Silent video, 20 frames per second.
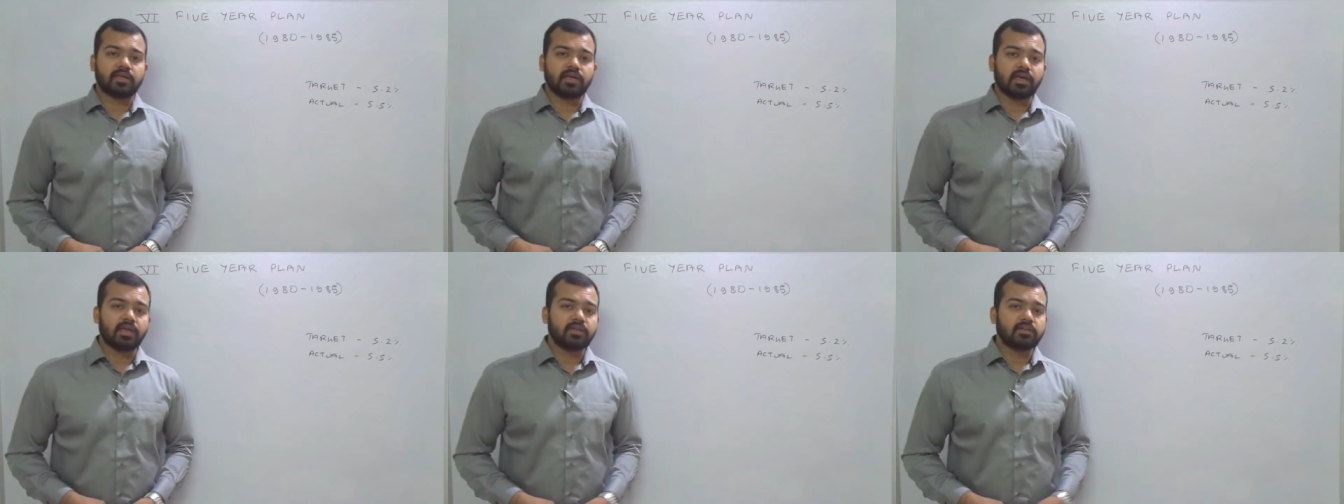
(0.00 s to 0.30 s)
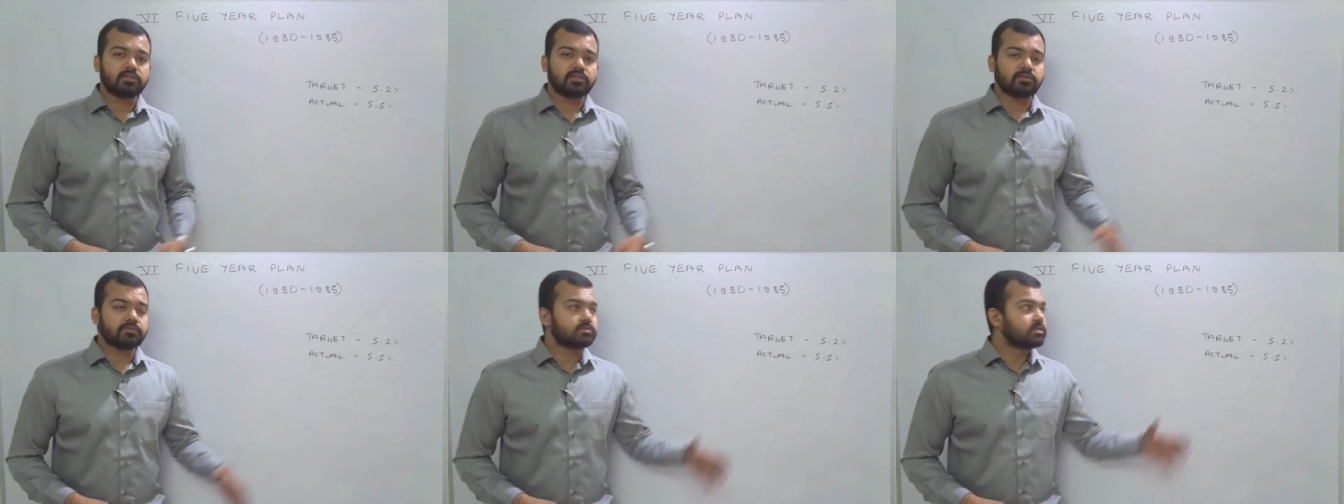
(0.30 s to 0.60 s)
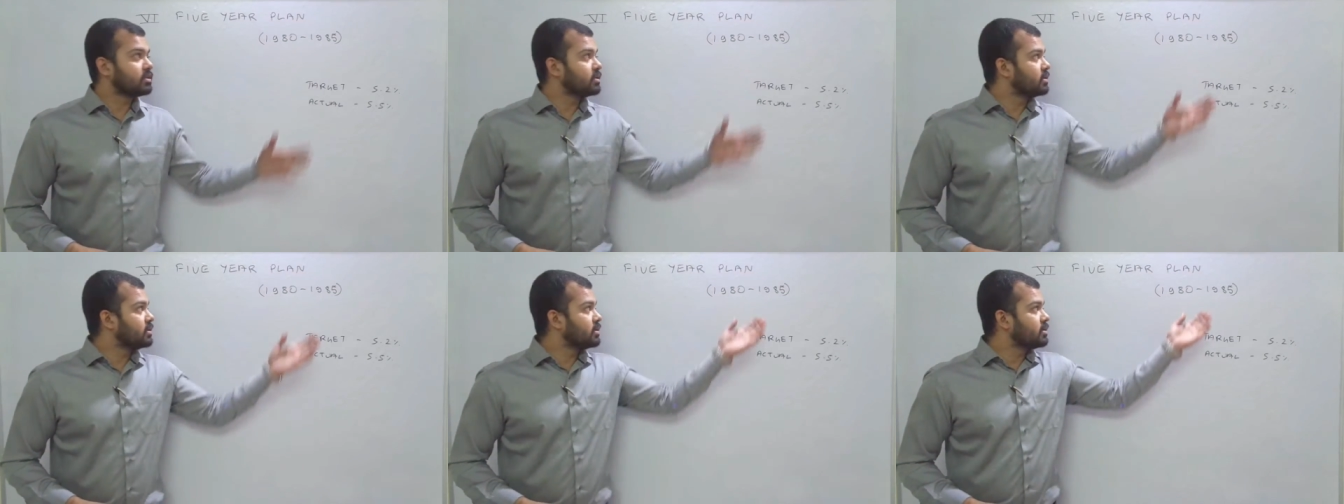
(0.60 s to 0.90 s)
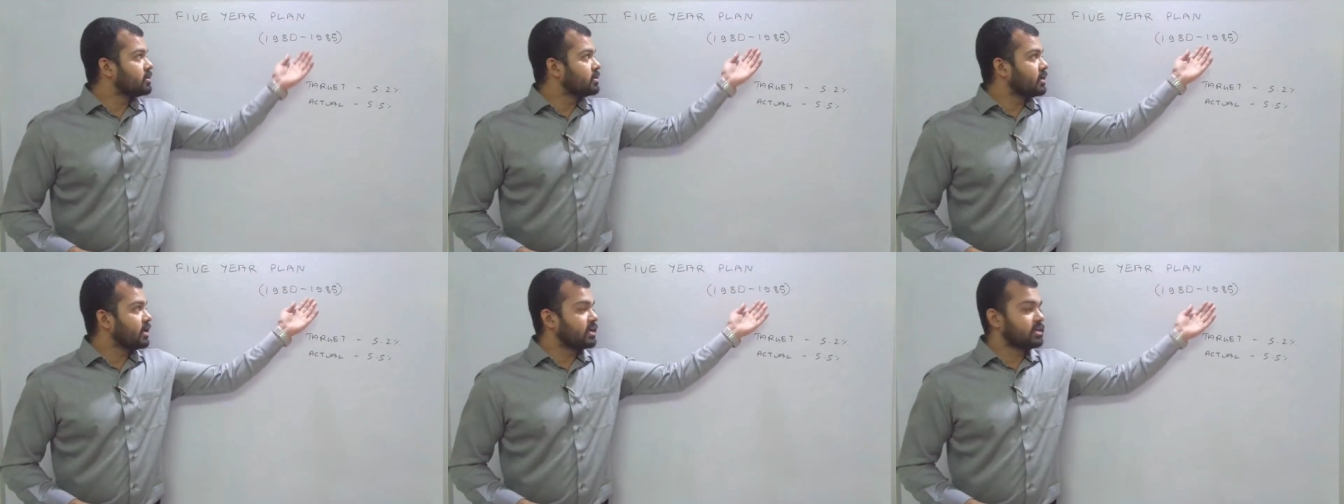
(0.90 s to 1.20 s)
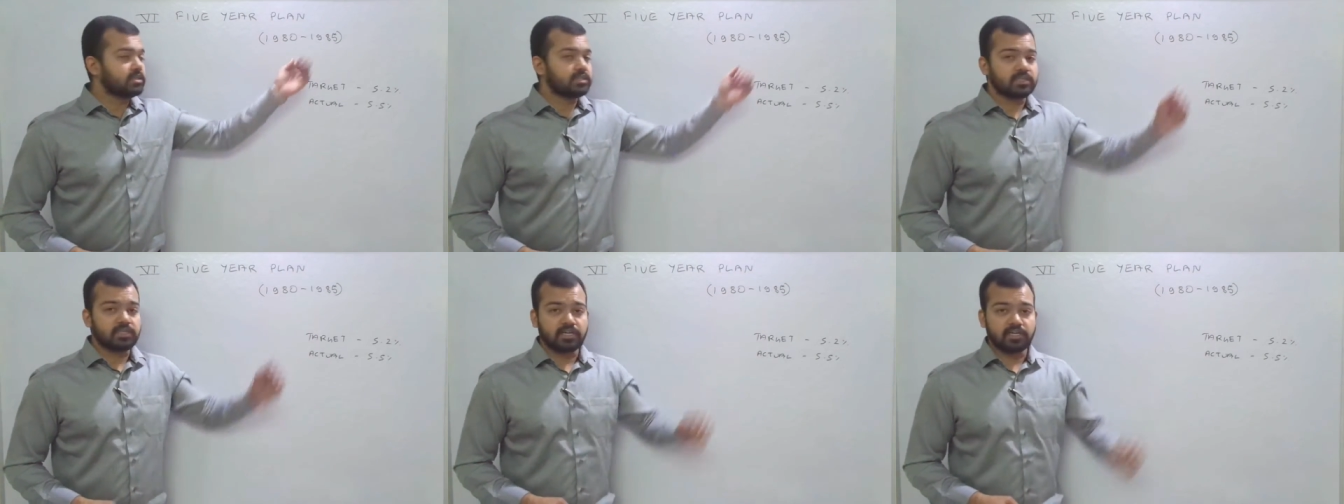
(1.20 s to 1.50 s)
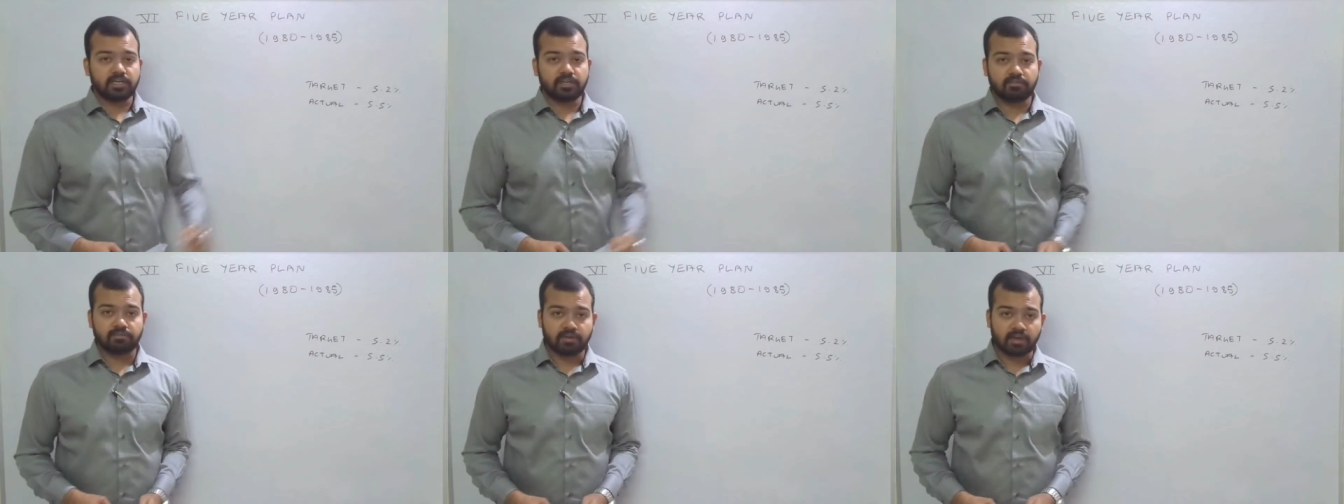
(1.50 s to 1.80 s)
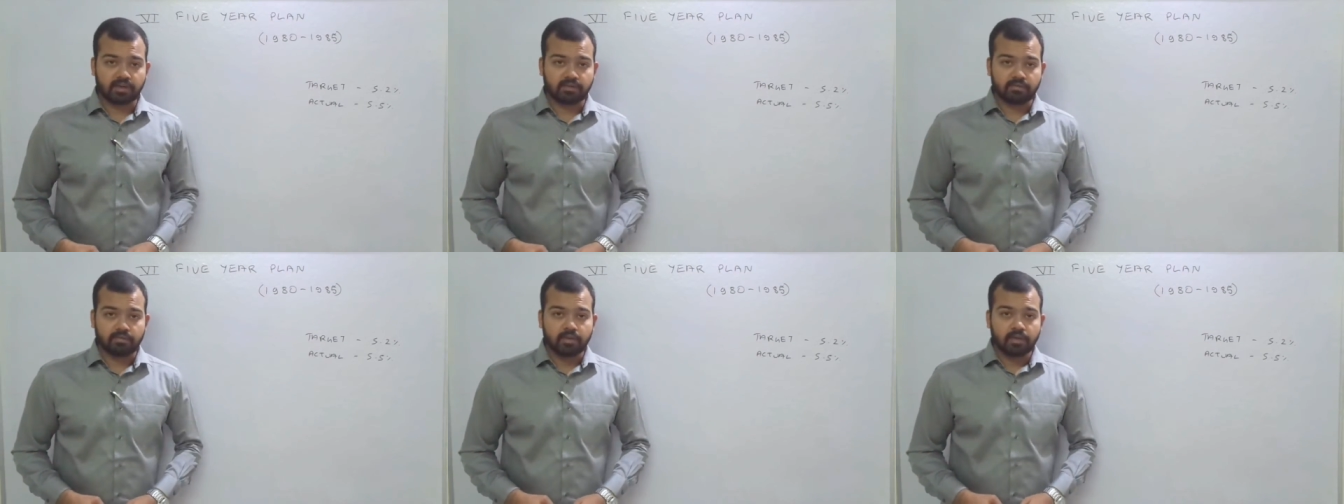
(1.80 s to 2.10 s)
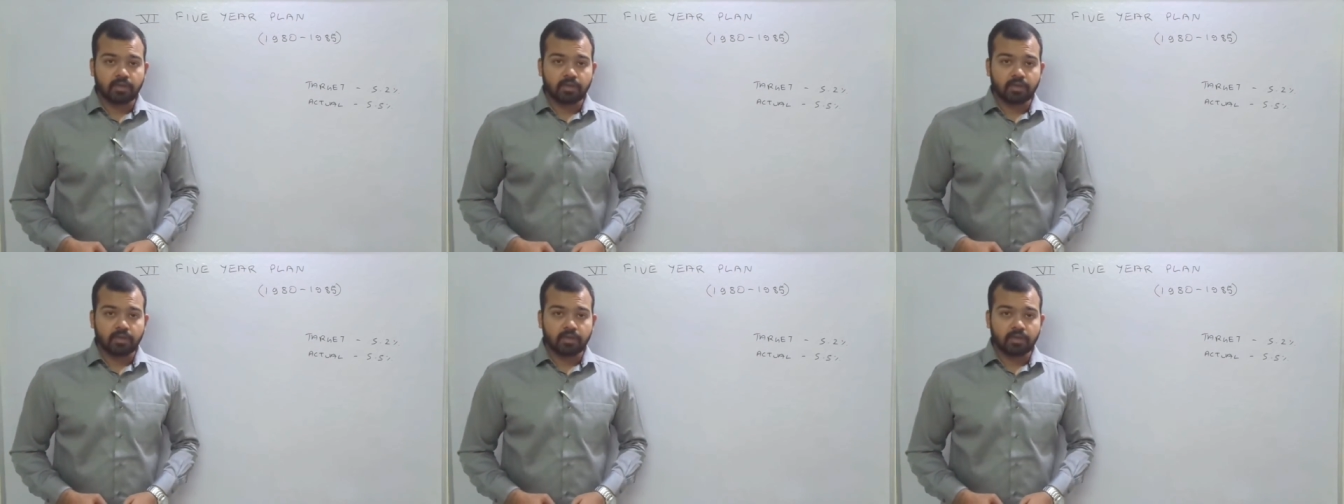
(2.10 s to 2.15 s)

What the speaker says: end of the year 1985.